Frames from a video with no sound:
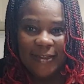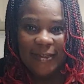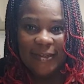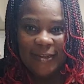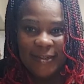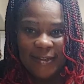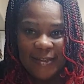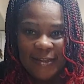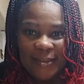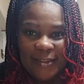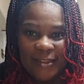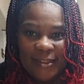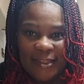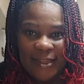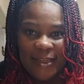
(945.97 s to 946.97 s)
Look
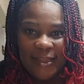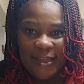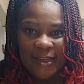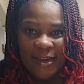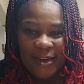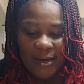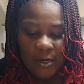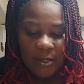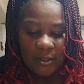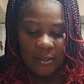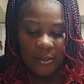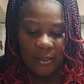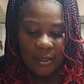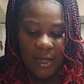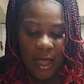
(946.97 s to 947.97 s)
at there.
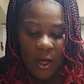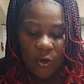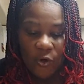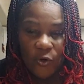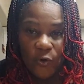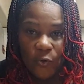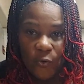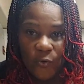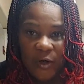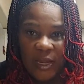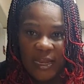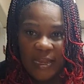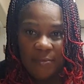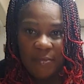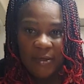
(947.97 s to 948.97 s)
Look how
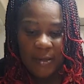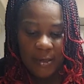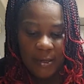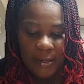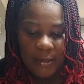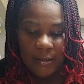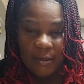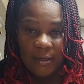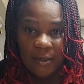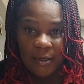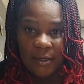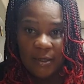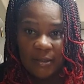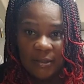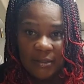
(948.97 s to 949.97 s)
creamy it
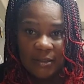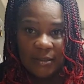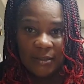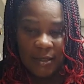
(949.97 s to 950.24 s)
looks.